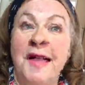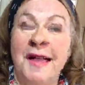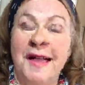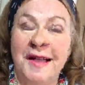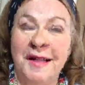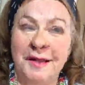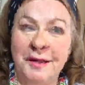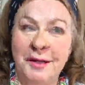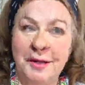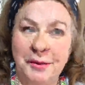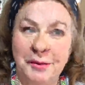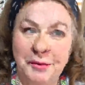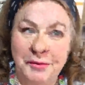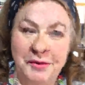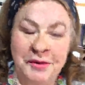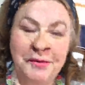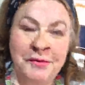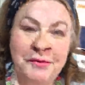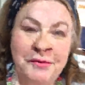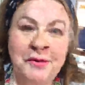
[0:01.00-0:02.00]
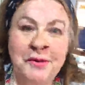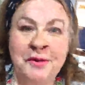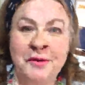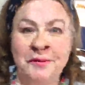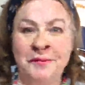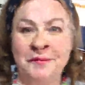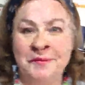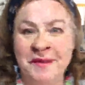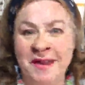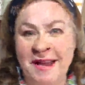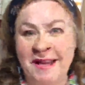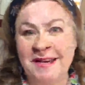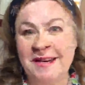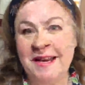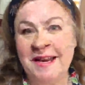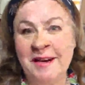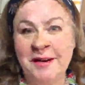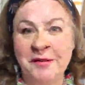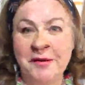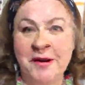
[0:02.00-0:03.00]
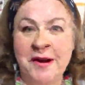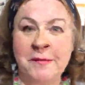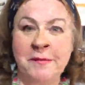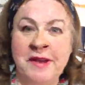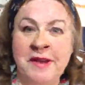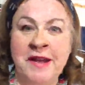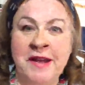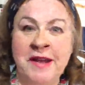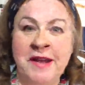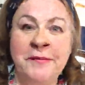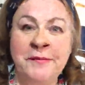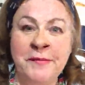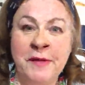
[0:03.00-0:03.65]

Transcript: Hello YouTube, BanDana Gramma here.